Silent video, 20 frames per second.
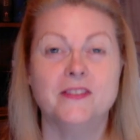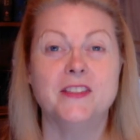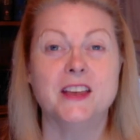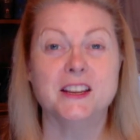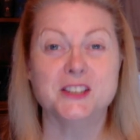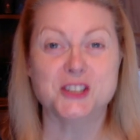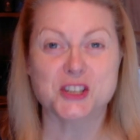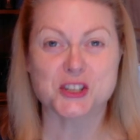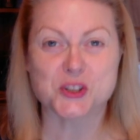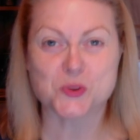
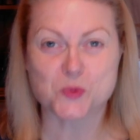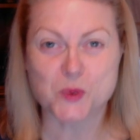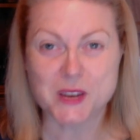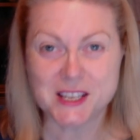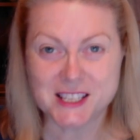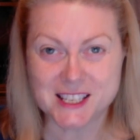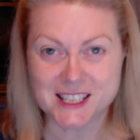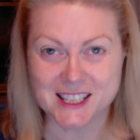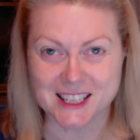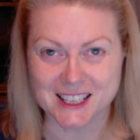Then, just
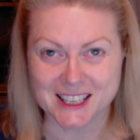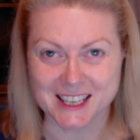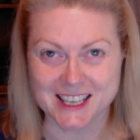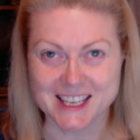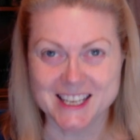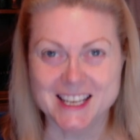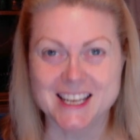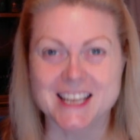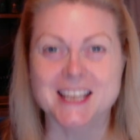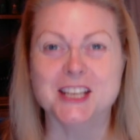
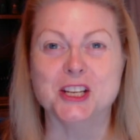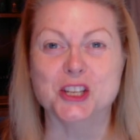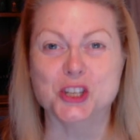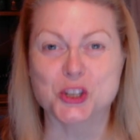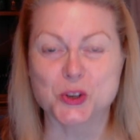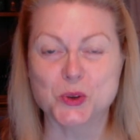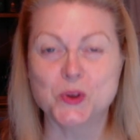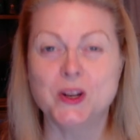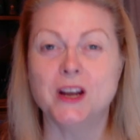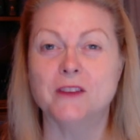recently, in
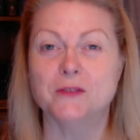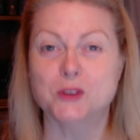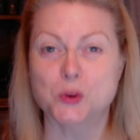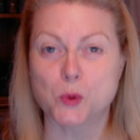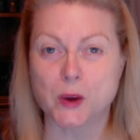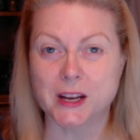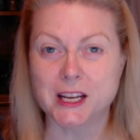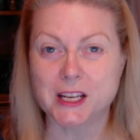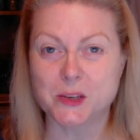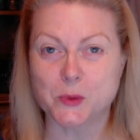June of
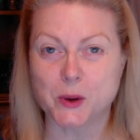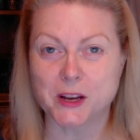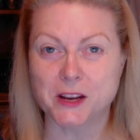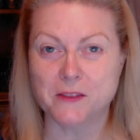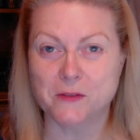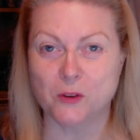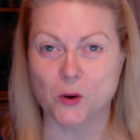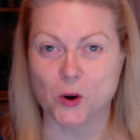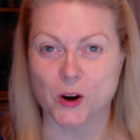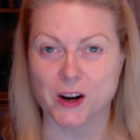
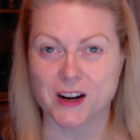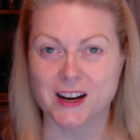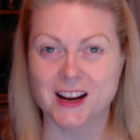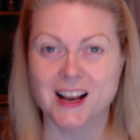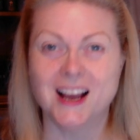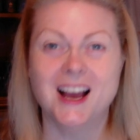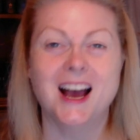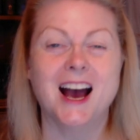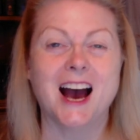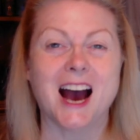2024,
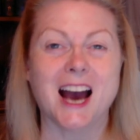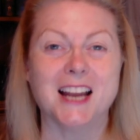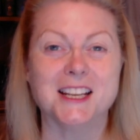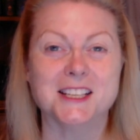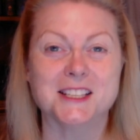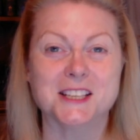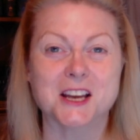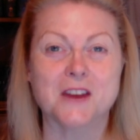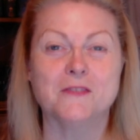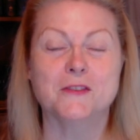I
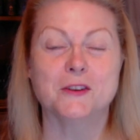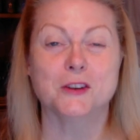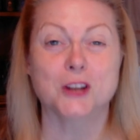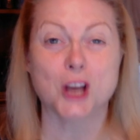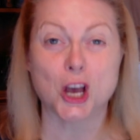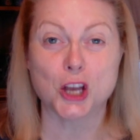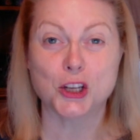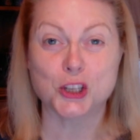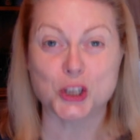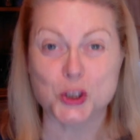discovered
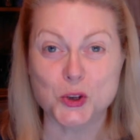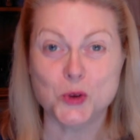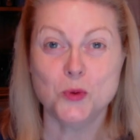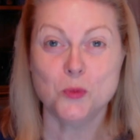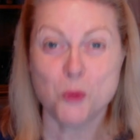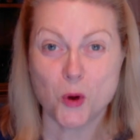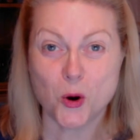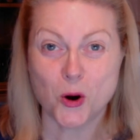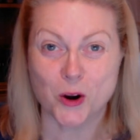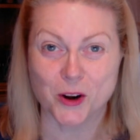two
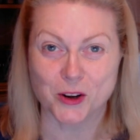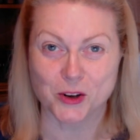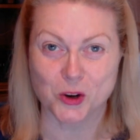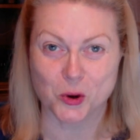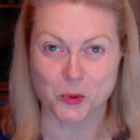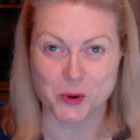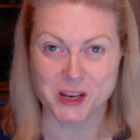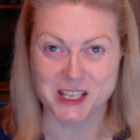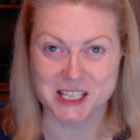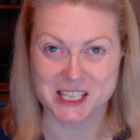more
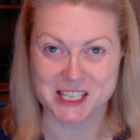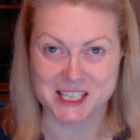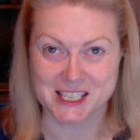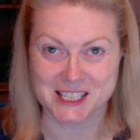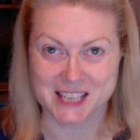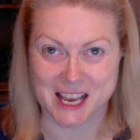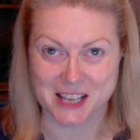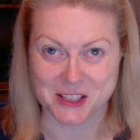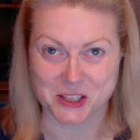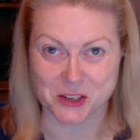Norwegian
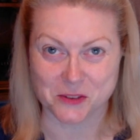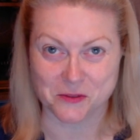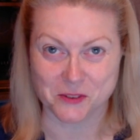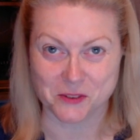disaster